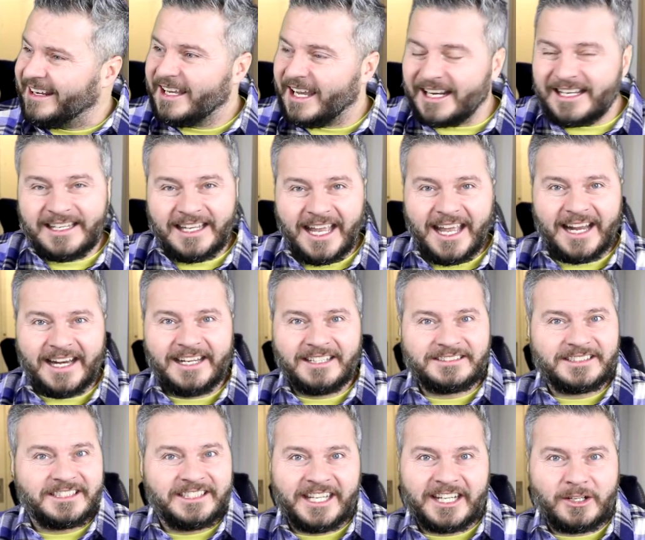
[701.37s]
Again,
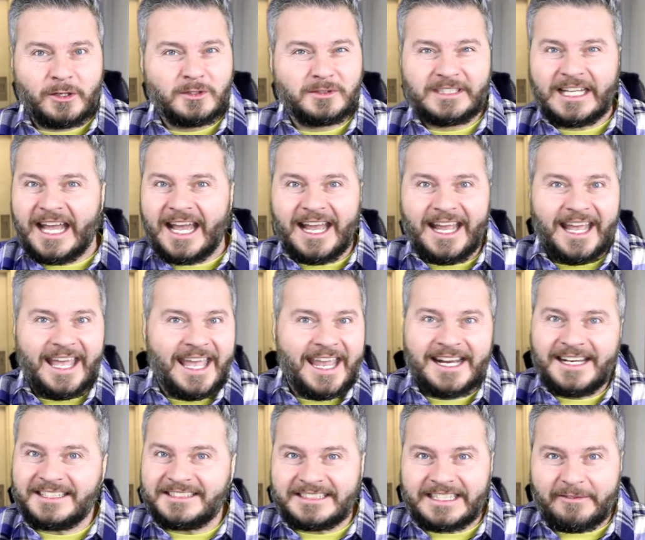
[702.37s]
here's a chick who's got
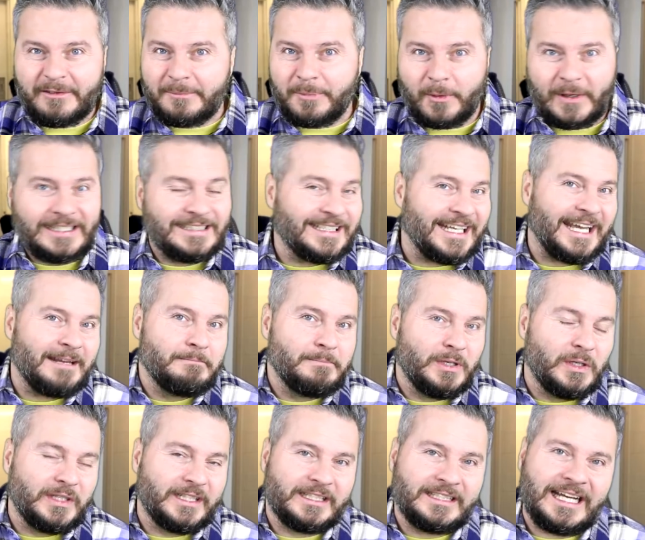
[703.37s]
eighty-seven point nine
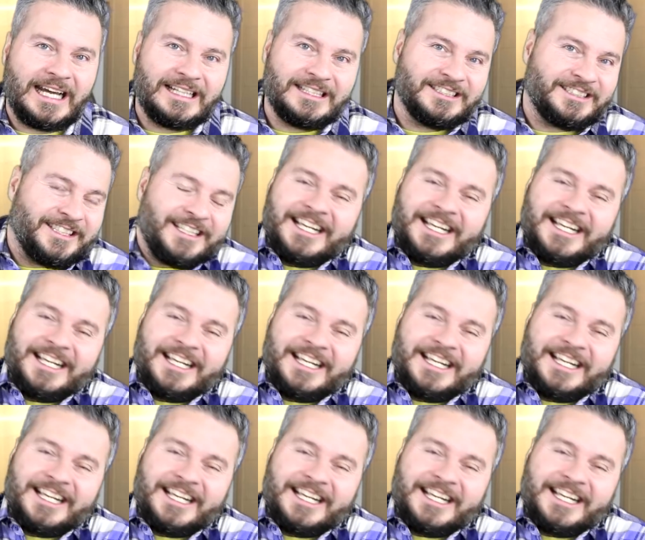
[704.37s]
million dollars.